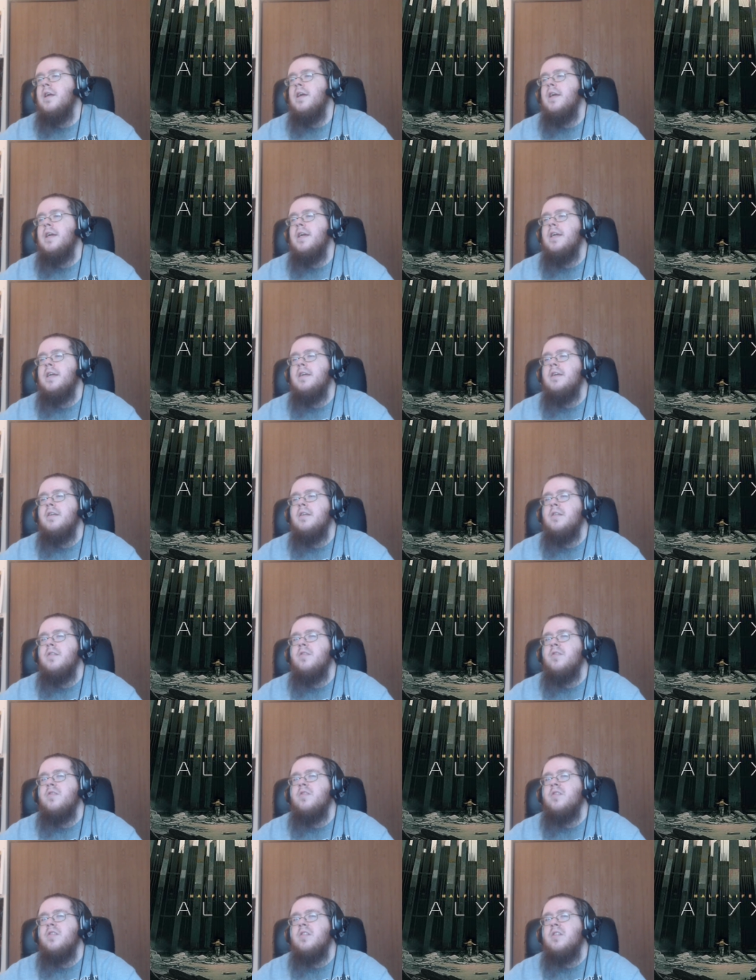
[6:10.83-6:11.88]

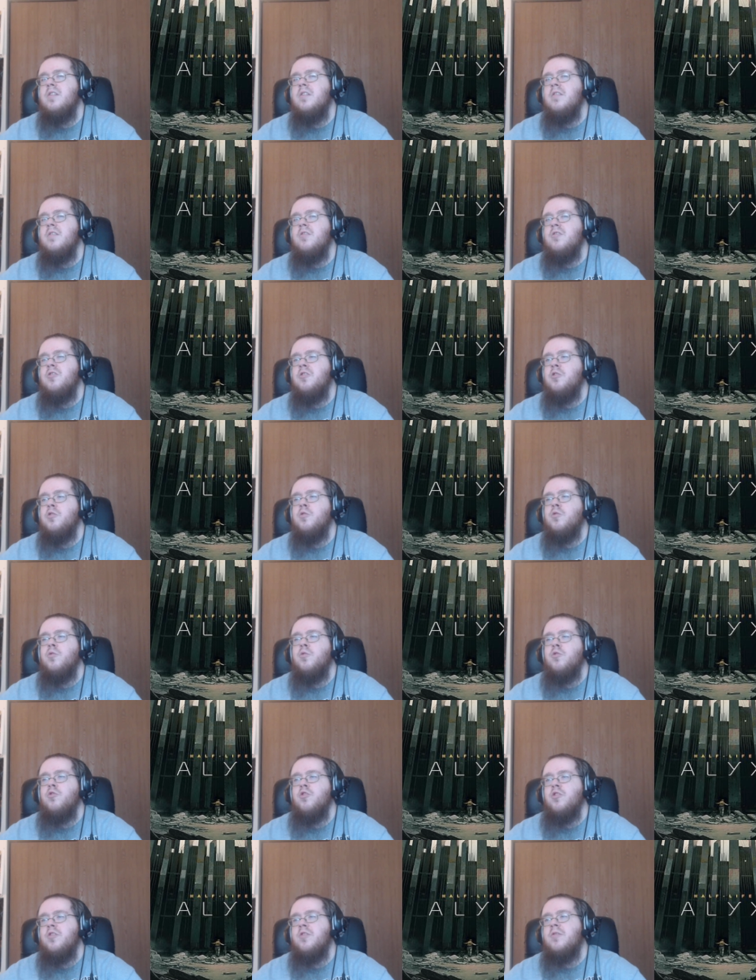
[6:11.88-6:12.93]
is to
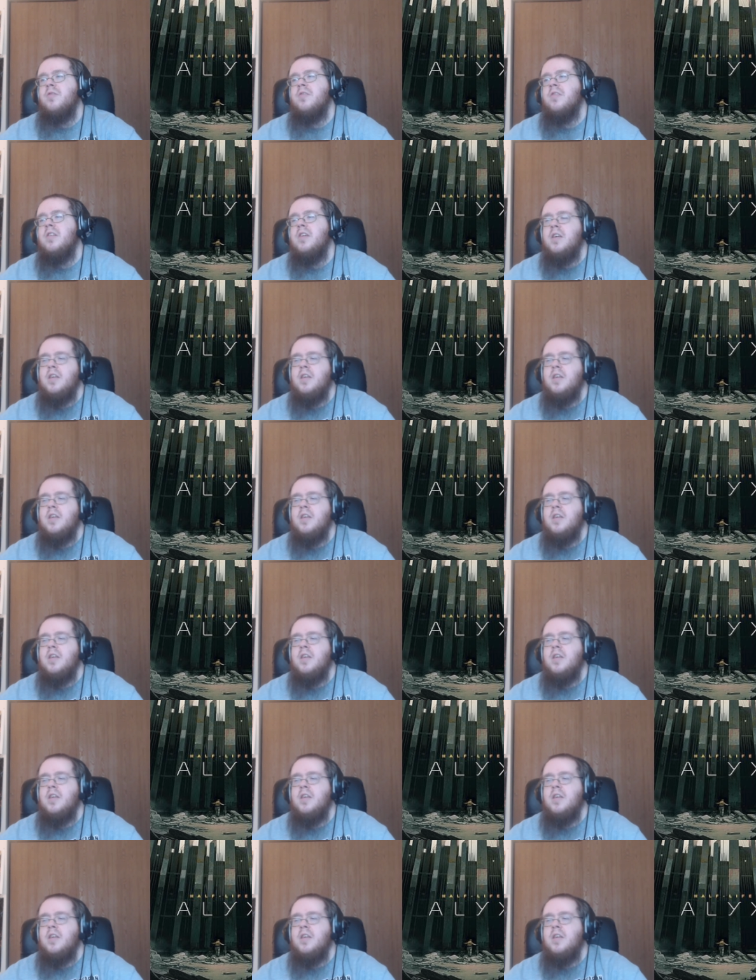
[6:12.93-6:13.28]
just